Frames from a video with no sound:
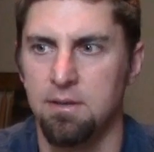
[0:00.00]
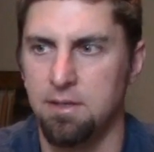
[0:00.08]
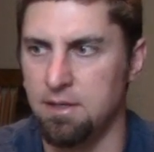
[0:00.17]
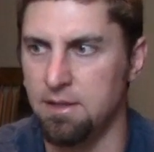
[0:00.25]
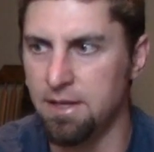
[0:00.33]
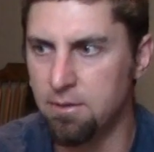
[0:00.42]

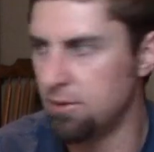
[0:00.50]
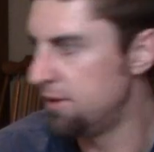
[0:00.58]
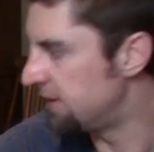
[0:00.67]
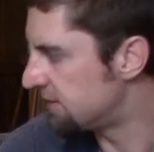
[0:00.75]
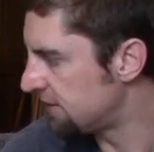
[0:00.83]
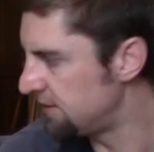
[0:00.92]
the
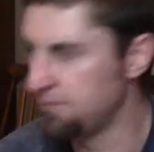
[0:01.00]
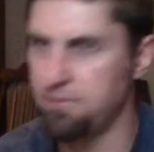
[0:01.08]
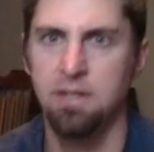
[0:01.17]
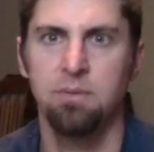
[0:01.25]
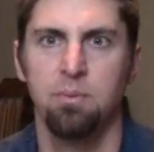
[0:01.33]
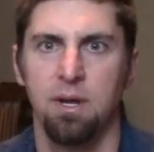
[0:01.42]
liquid that's in your
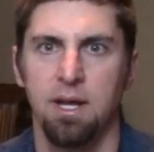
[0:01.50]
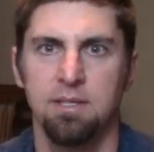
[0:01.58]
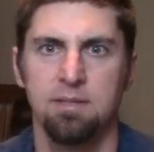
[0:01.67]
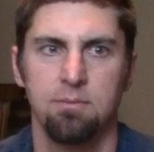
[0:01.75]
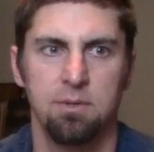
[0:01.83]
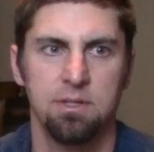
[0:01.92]
French
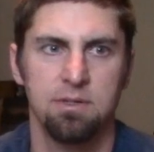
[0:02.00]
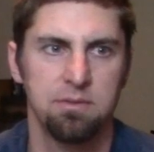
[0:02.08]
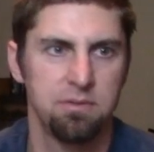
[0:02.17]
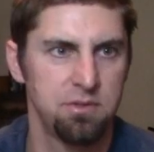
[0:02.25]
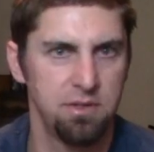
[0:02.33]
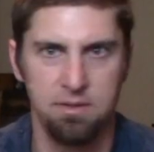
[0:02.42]
press, which
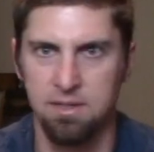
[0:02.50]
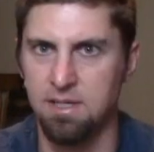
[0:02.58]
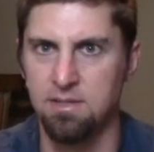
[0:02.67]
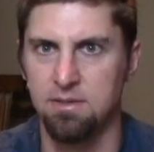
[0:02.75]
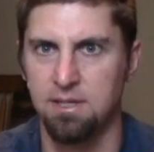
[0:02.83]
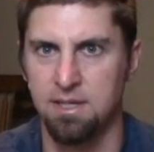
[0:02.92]
should
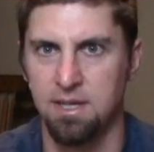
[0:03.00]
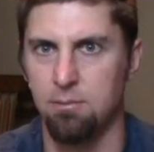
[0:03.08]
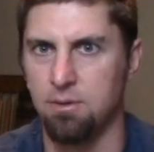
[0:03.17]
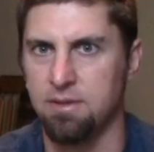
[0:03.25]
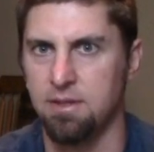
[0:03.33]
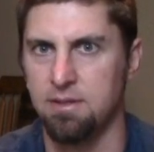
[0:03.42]
easily get
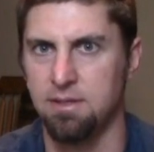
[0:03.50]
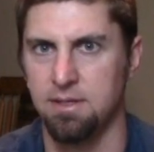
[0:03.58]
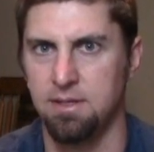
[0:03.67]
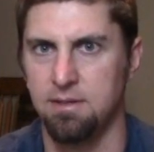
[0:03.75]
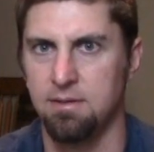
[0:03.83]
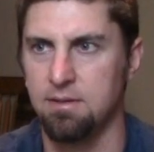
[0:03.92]
within
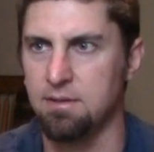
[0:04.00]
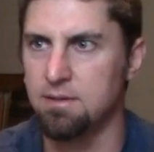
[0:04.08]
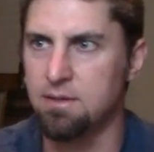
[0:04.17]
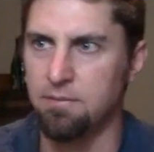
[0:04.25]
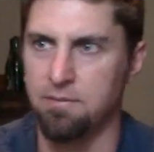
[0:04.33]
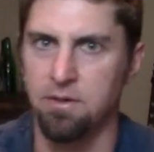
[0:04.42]
the
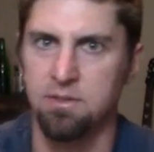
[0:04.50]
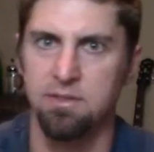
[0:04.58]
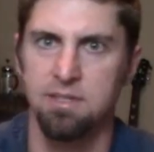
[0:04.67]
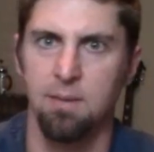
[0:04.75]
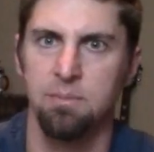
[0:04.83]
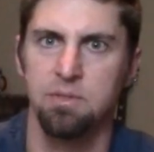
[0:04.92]

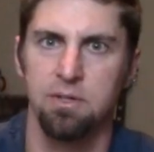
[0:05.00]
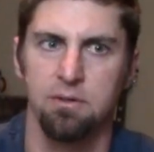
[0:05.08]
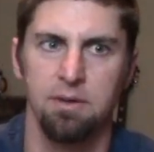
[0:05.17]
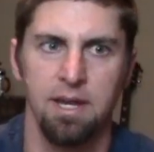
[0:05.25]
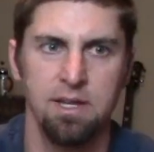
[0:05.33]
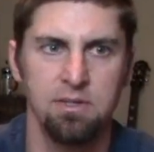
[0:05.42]
conversion temperature
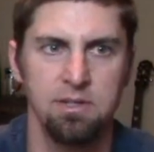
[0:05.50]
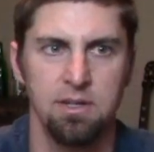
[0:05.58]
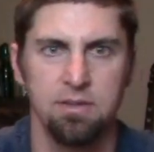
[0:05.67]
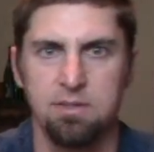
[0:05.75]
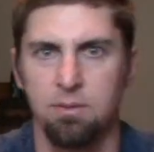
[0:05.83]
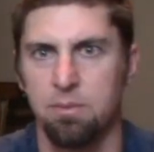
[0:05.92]
range, you
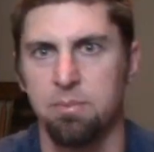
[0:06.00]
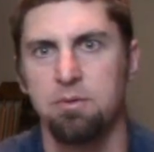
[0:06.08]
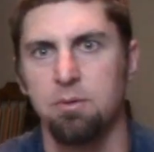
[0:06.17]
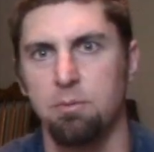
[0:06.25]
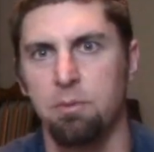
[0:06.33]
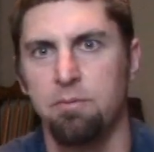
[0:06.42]
know, somewhere
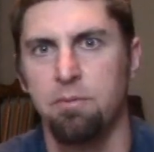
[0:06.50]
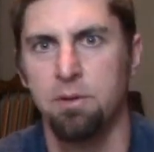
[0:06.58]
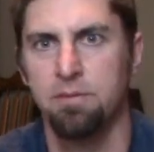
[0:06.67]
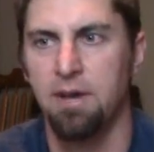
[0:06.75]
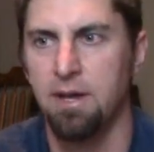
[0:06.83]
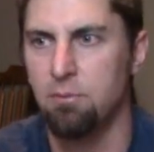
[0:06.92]
between
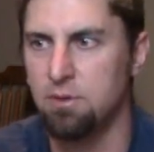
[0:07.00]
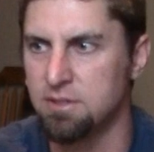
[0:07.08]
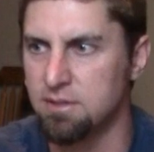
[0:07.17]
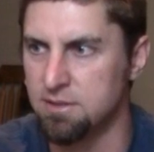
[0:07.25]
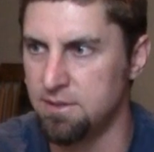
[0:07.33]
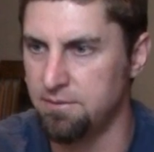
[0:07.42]
145 and
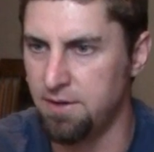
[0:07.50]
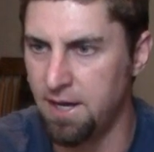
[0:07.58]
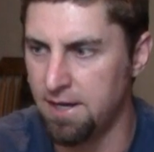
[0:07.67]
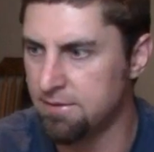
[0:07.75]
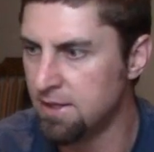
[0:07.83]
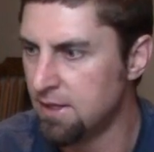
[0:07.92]

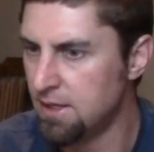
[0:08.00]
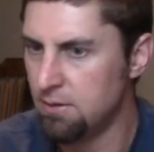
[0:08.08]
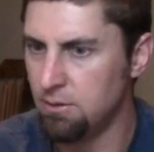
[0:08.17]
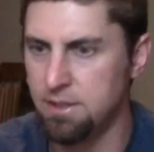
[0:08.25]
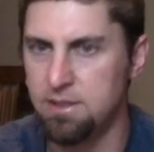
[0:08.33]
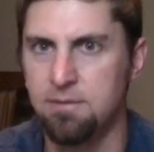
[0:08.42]
165,
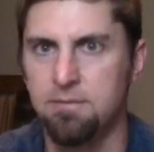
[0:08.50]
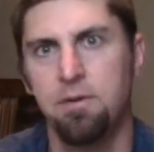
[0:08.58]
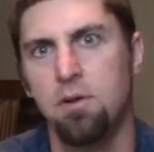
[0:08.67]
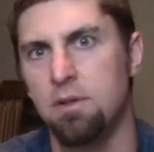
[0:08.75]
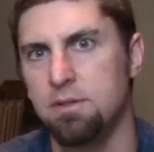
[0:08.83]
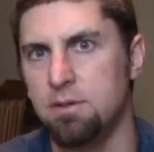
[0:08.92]
well, you can
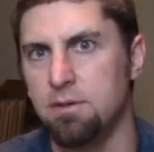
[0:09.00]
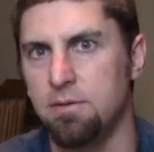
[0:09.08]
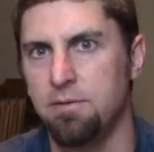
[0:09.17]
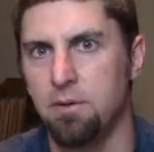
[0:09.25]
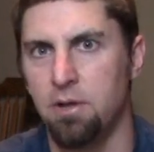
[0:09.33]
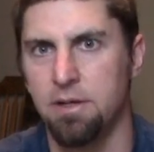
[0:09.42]
do a
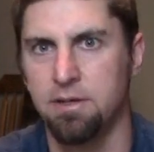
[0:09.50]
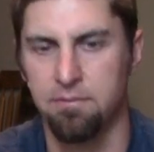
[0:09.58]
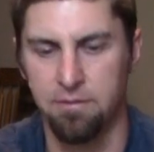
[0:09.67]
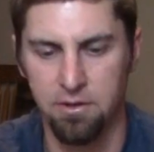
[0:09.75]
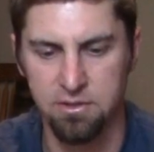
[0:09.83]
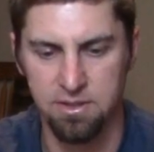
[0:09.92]
full-on
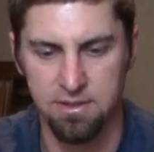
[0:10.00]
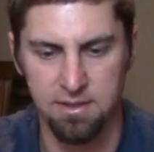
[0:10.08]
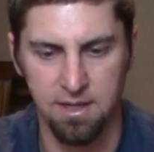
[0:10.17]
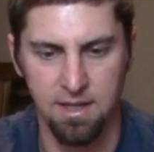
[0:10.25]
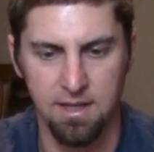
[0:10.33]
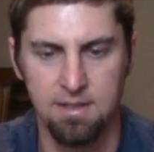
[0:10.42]
conversion
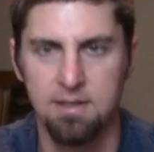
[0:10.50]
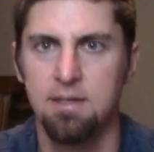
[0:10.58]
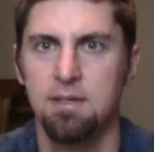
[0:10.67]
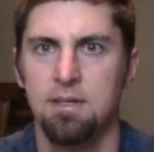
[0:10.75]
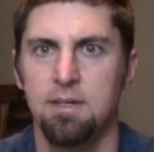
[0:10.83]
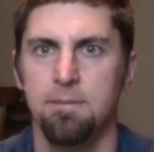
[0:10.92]
and
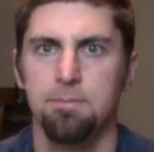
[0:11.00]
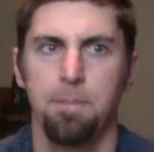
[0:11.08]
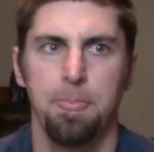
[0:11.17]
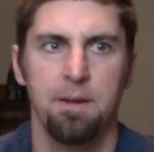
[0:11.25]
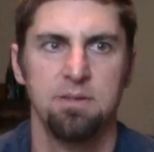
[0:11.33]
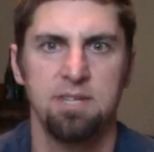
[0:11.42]

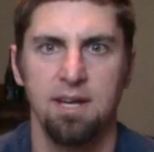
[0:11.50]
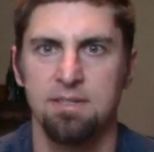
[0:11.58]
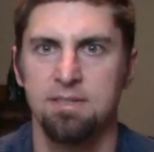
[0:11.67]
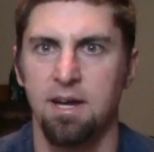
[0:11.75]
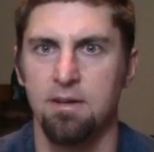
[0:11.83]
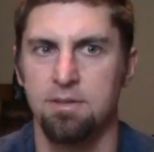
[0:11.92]

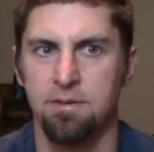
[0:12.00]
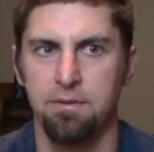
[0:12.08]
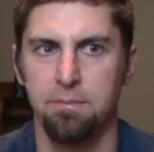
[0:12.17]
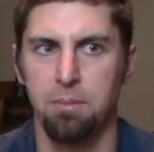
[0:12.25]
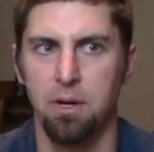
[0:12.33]
test out different